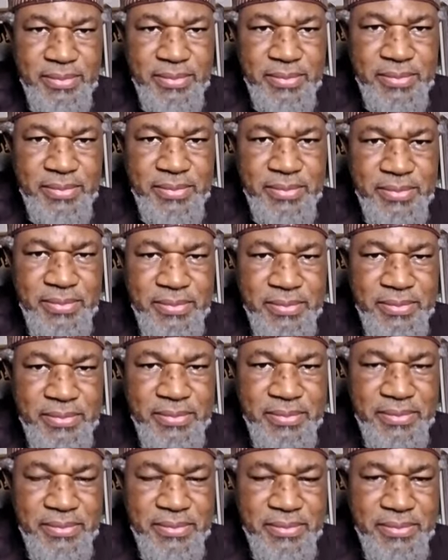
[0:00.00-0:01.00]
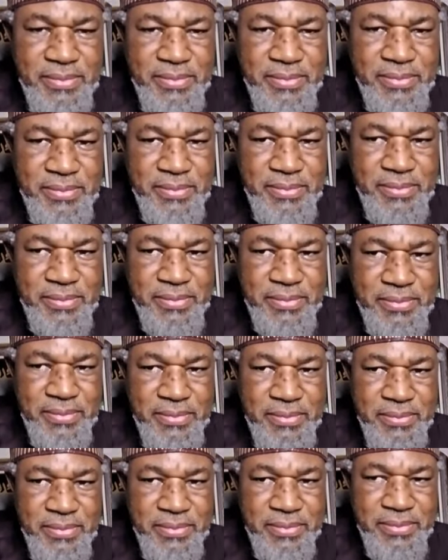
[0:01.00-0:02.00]

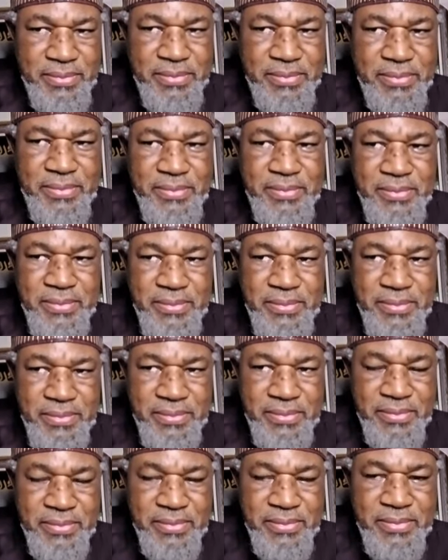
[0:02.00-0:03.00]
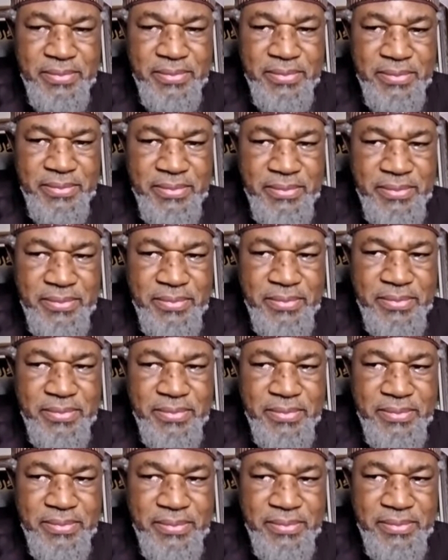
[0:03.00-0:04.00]

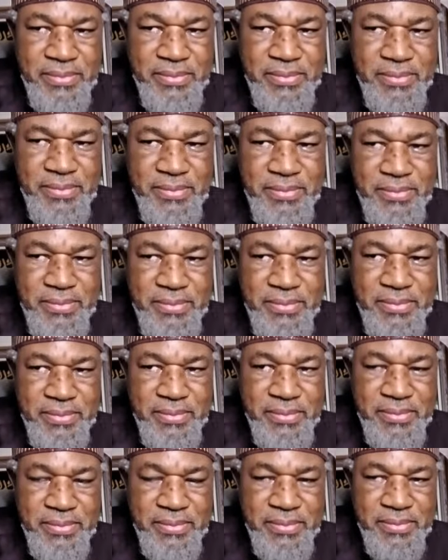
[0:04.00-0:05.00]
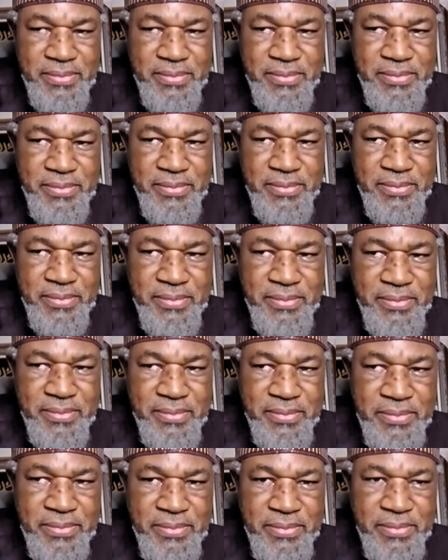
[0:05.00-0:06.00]

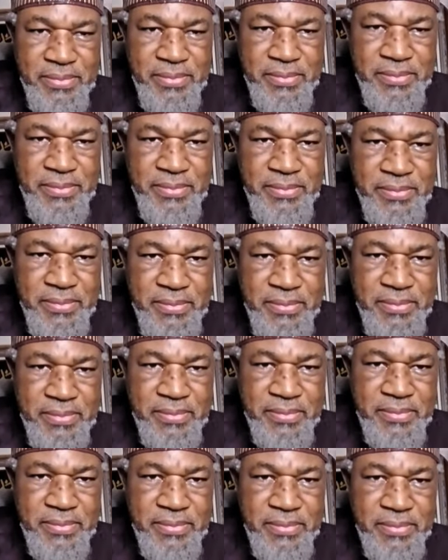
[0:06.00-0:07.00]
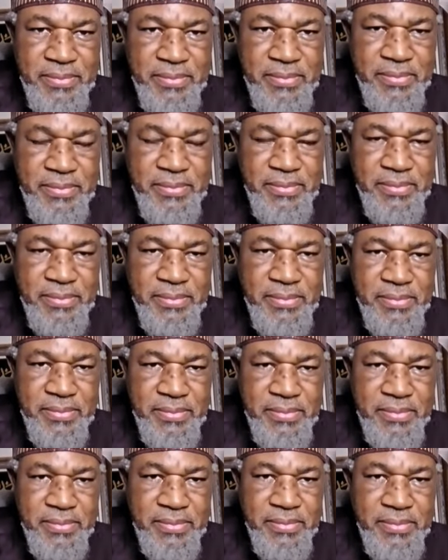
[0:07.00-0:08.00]
(not speaking)